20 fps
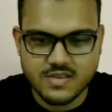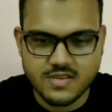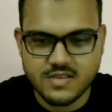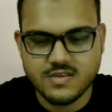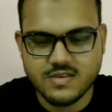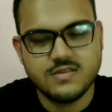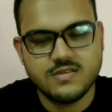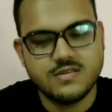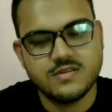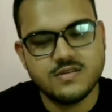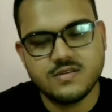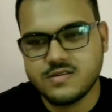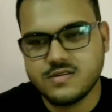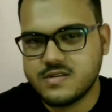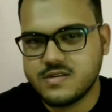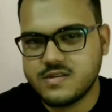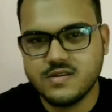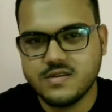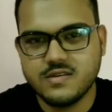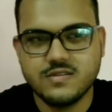is
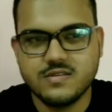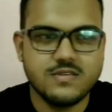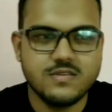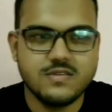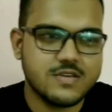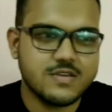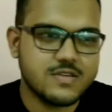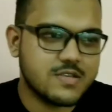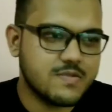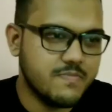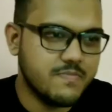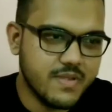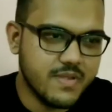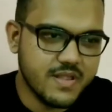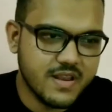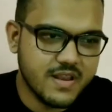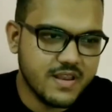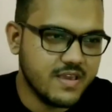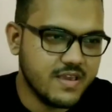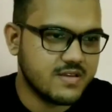just
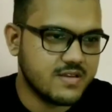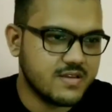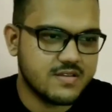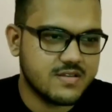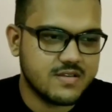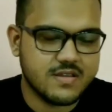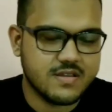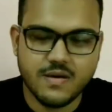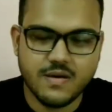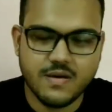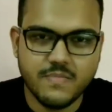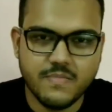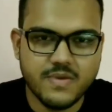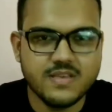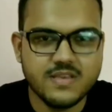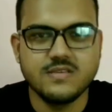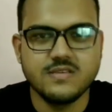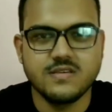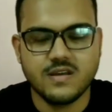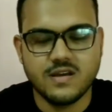brilliant,
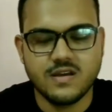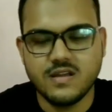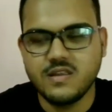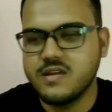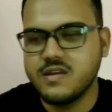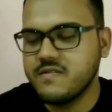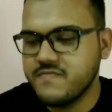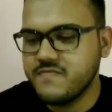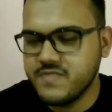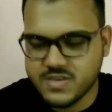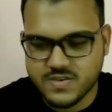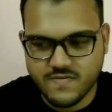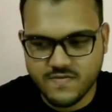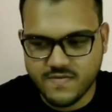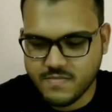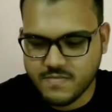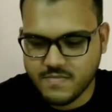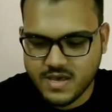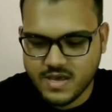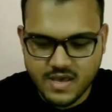amazing. I love this film.